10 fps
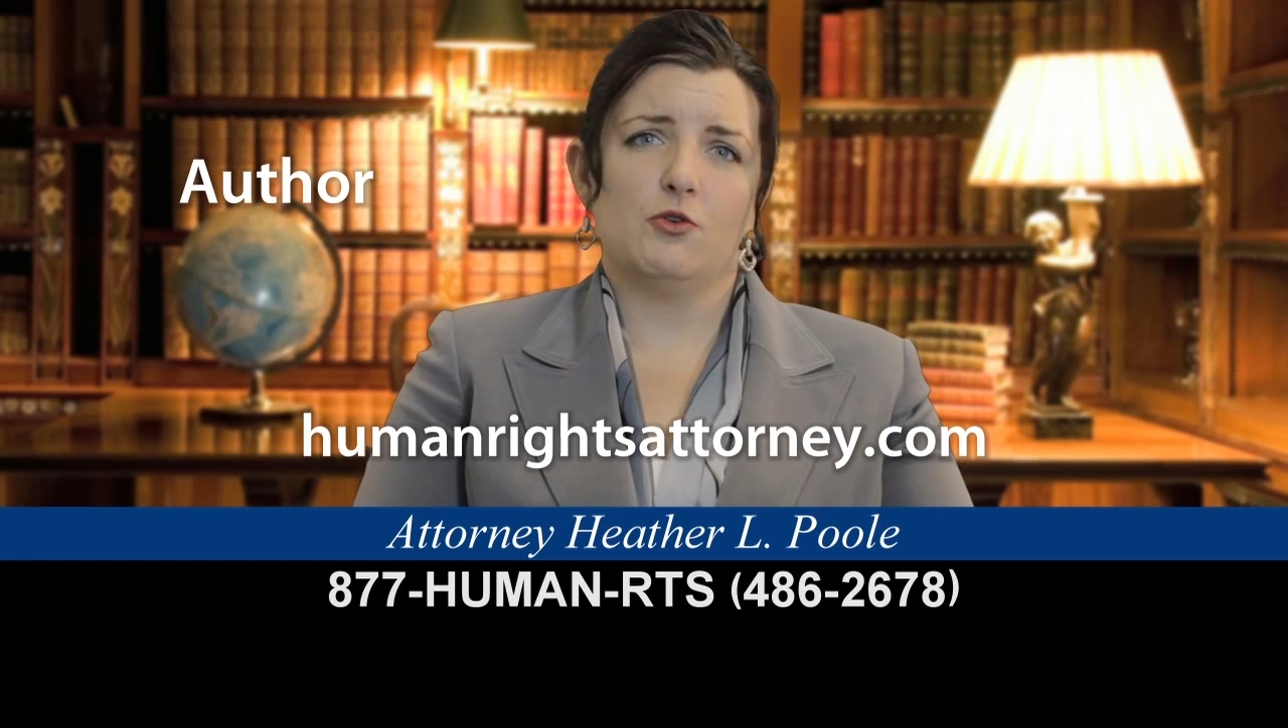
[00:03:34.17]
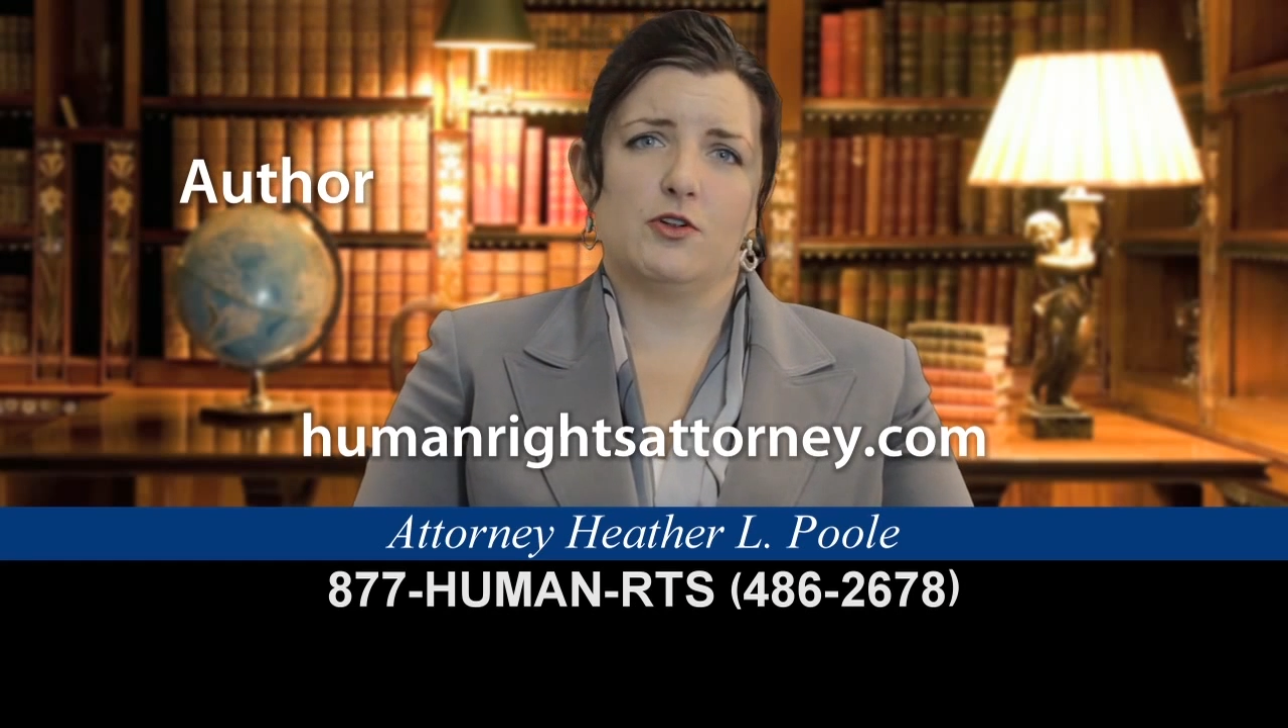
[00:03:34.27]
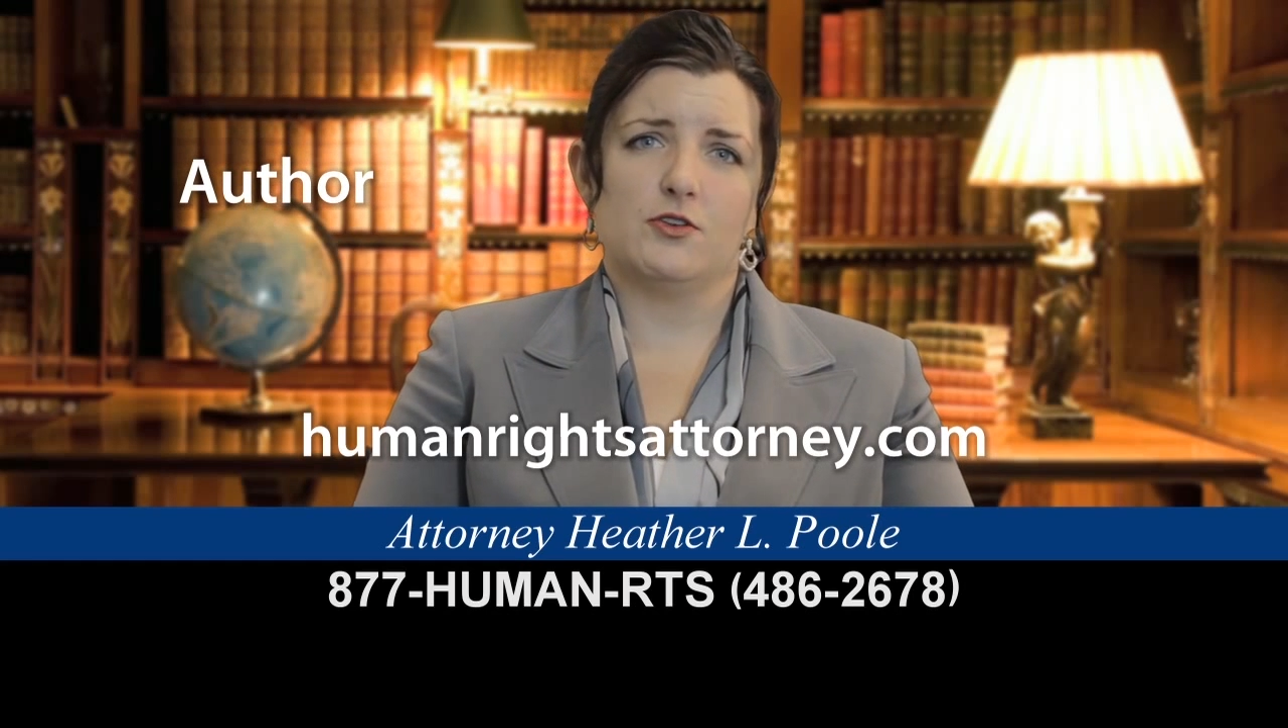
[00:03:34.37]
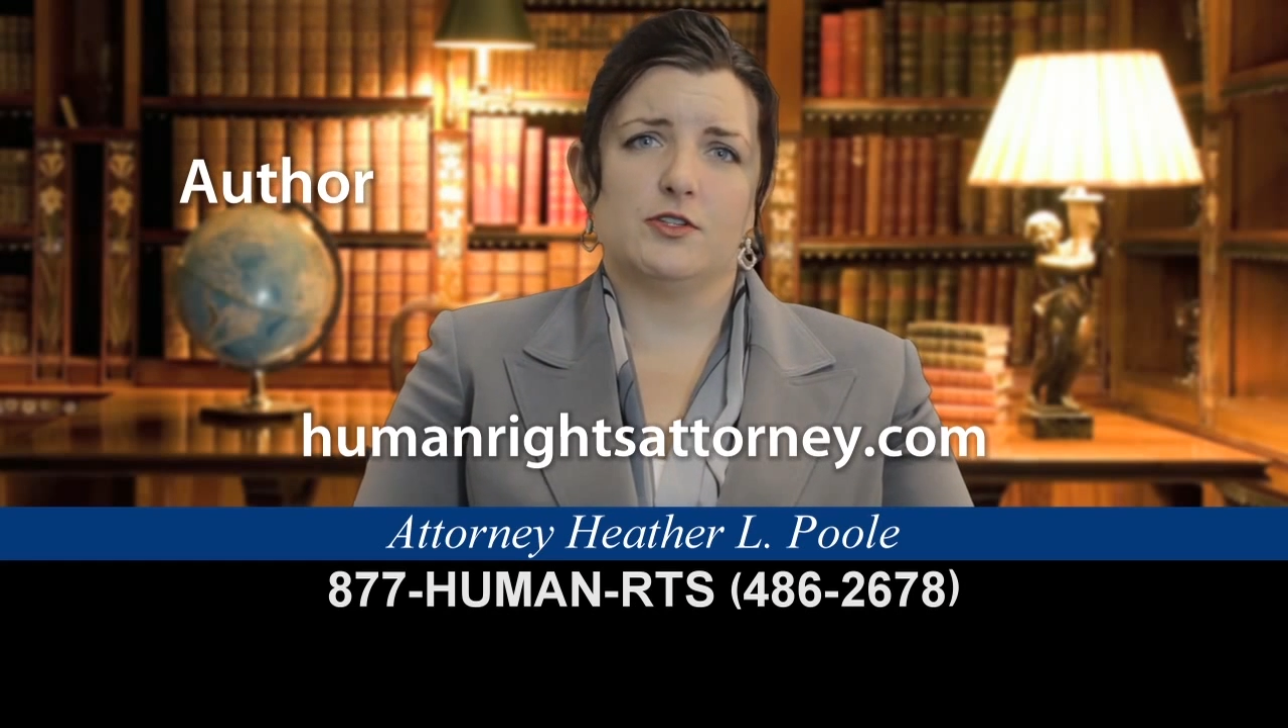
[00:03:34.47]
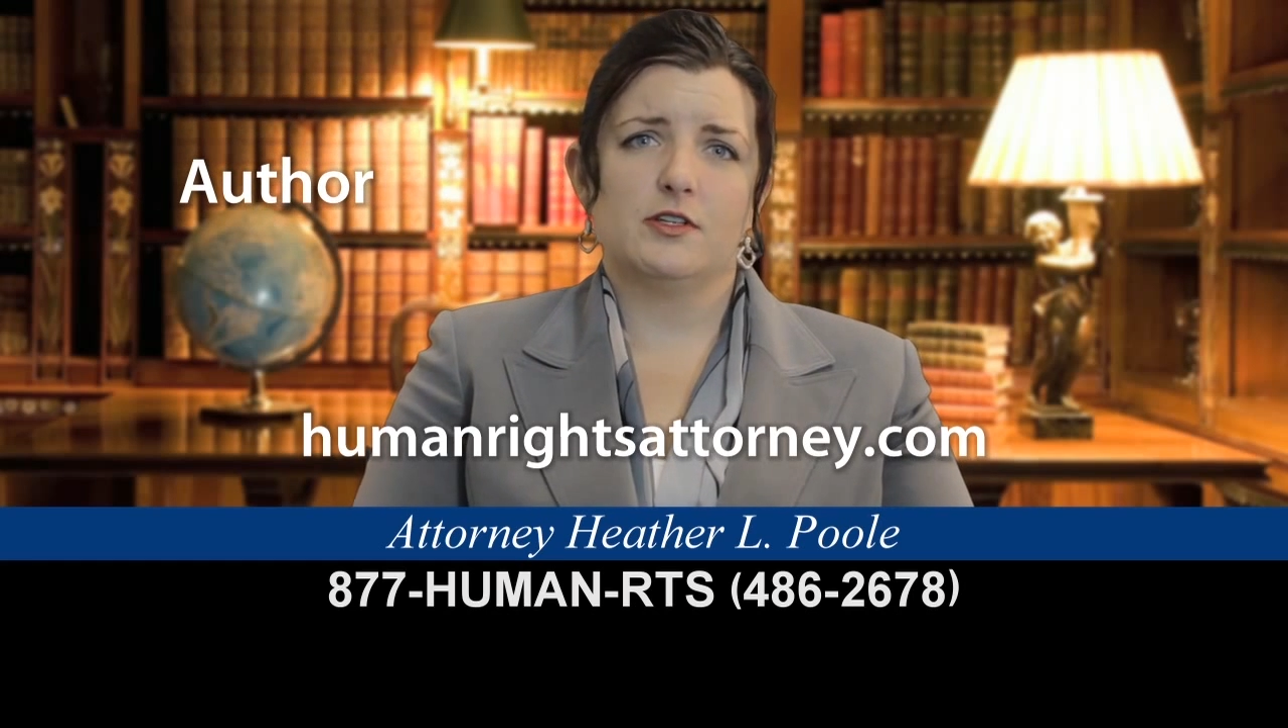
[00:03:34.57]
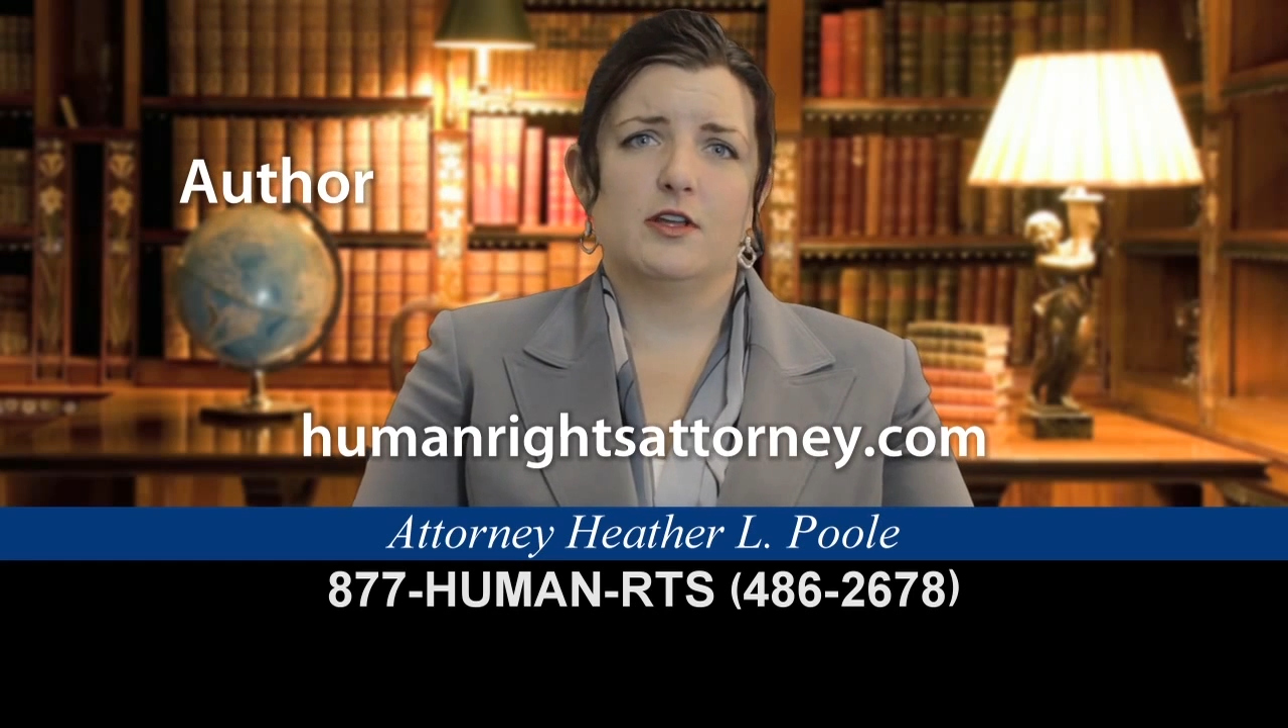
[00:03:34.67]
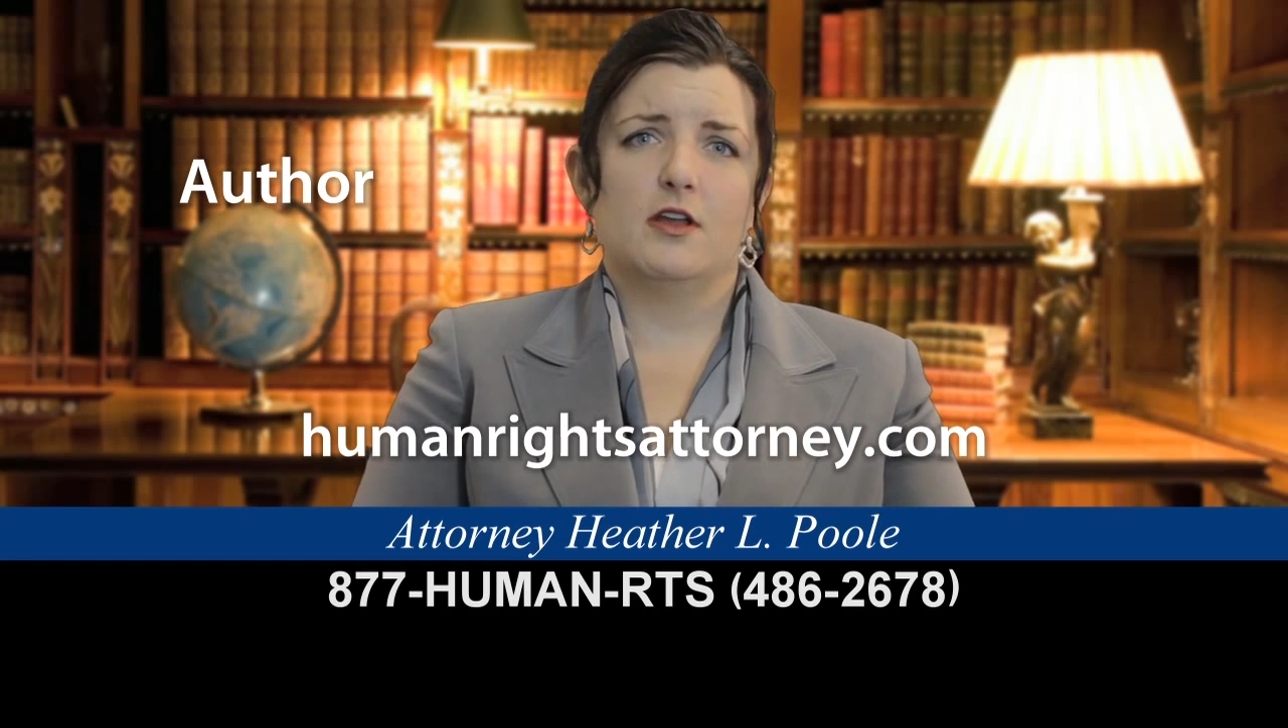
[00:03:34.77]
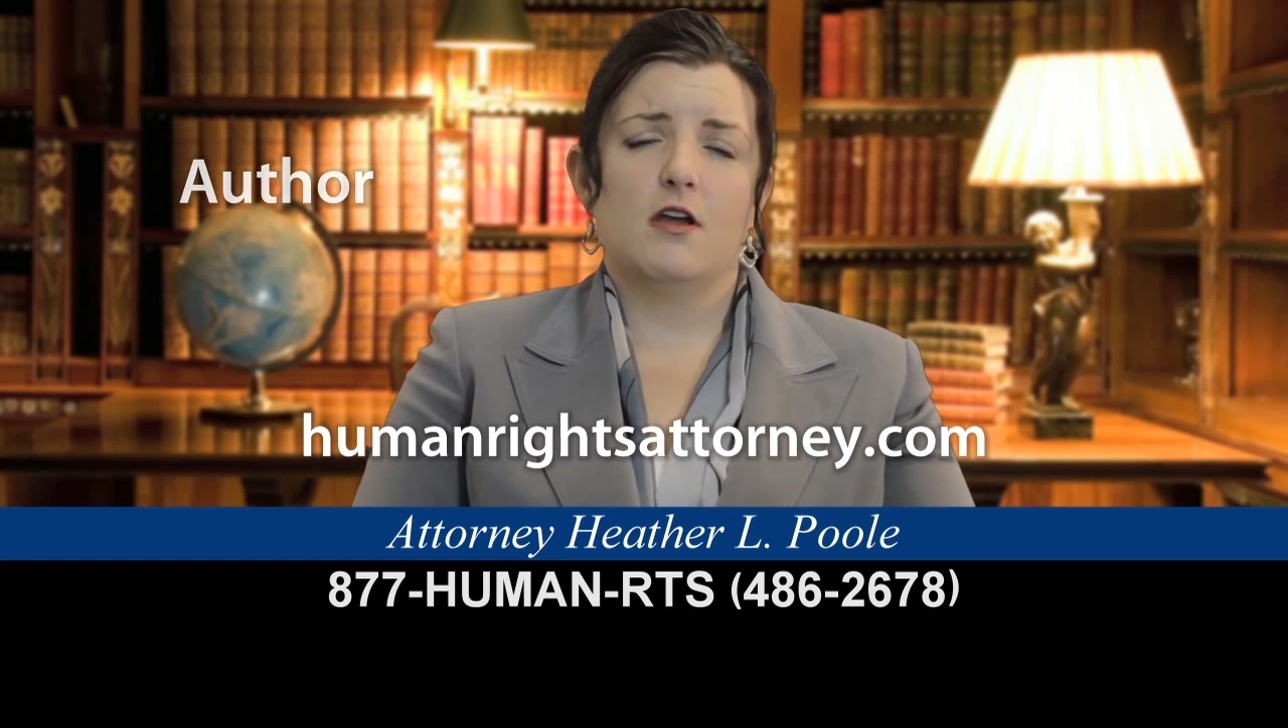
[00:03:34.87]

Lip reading: lawyers